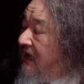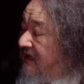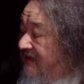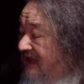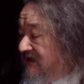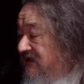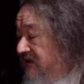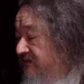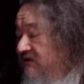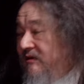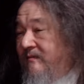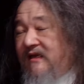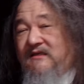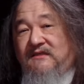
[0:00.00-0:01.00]
And that seems
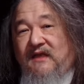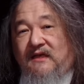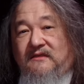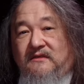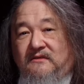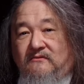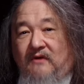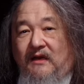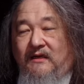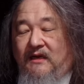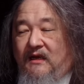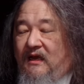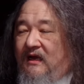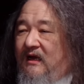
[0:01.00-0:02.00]
to make sense,
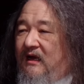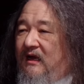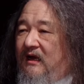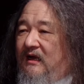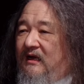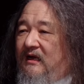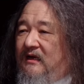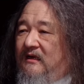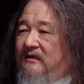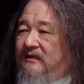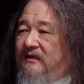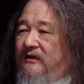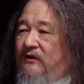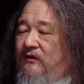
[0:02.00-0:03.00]
right? Uh, uh,
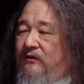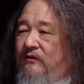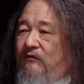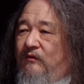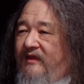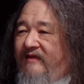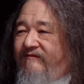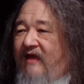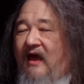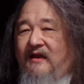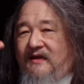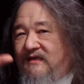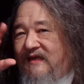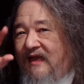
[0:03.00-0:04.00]
you know, they've
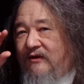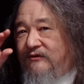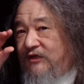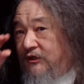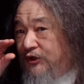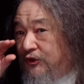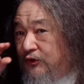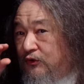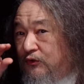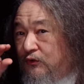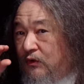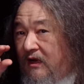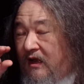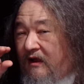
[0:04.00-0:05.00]
gotten it down to
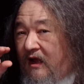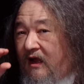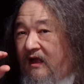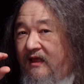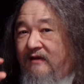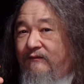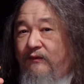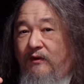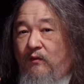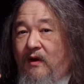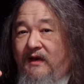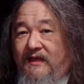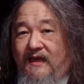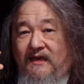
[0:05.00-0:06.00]
two. Uh, and if we
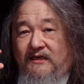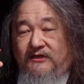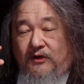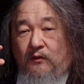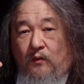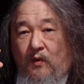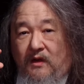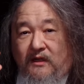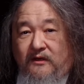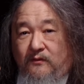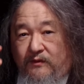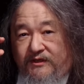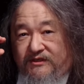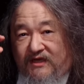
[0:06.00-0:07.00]
want to get it to
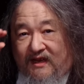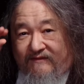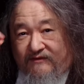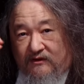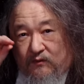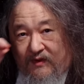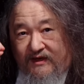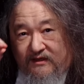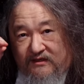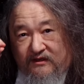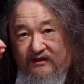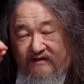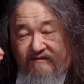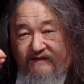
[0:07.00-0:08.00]
one, we just have to wait
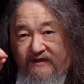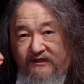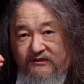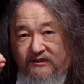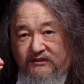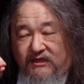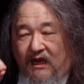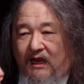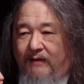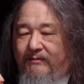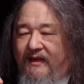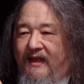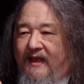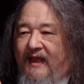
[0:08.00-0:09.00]
until they finish the
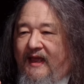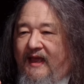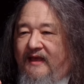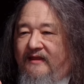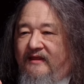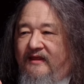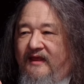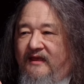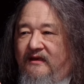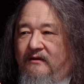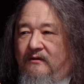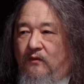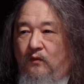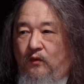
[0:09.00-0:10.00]
job, and
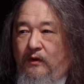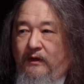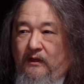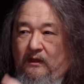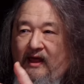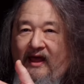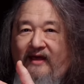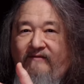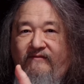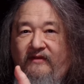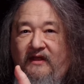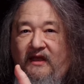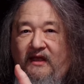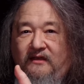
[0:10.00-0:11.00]
then we'll
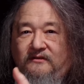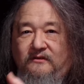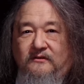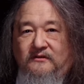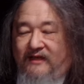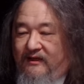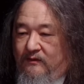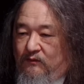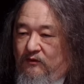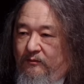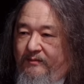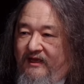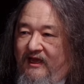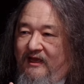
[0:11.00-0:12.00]
have the answers. Then
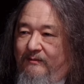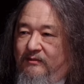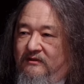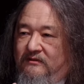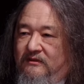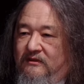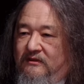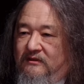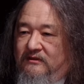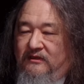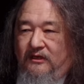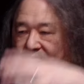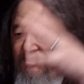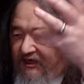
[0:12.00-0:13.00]
we'll be able to,
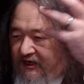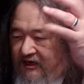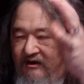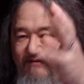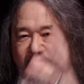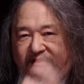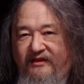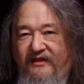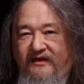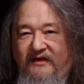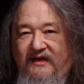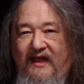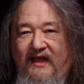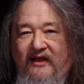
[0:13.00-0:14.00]
you know, tear
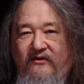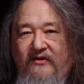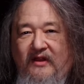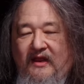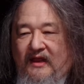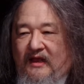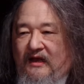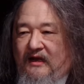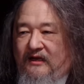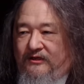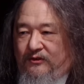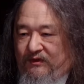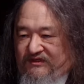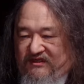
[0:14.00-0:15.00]
everything down uh,
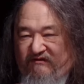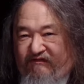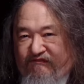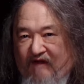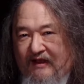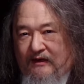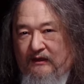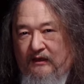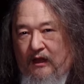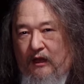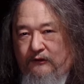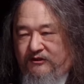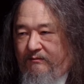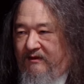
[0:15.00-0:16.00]
to its final,
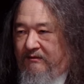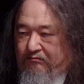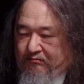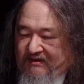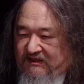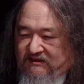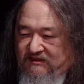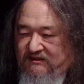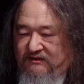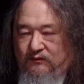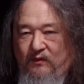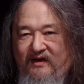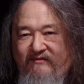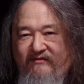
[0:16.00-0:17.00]
ultimate
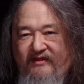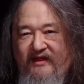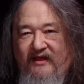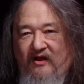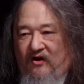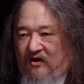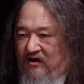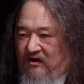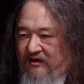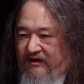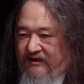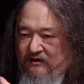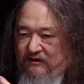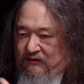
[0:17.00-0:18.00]
pieces, whatever they are.
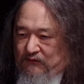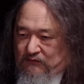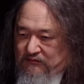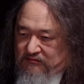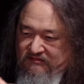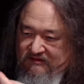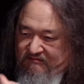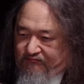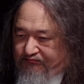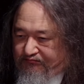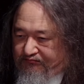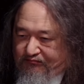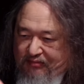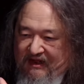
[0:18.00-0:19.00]
You know,
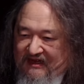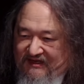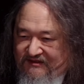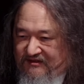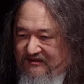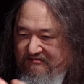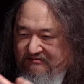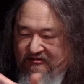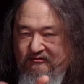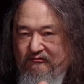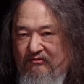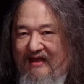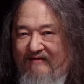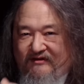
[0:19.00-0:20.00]
posit,
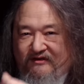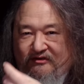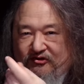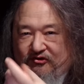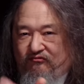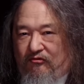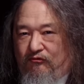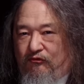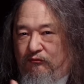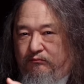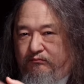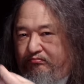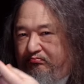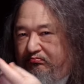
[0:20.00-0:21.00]

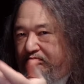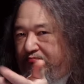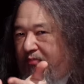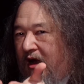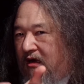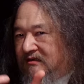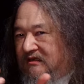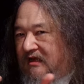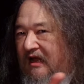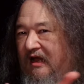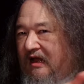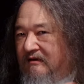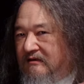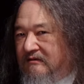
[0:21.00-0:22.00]
gravitro,
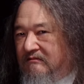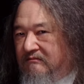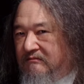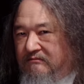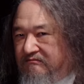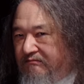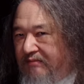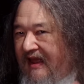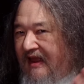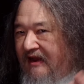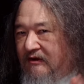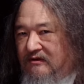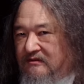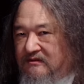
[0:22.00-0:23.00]
boson,
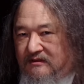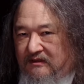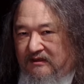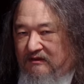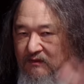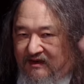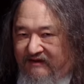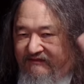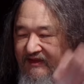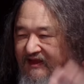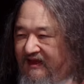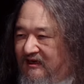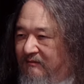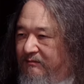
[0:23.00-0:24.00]
bangers. You know, whatever
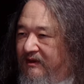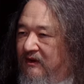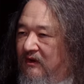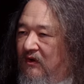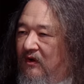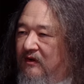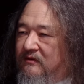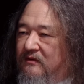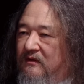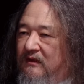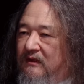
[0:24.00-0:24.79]
they end up being called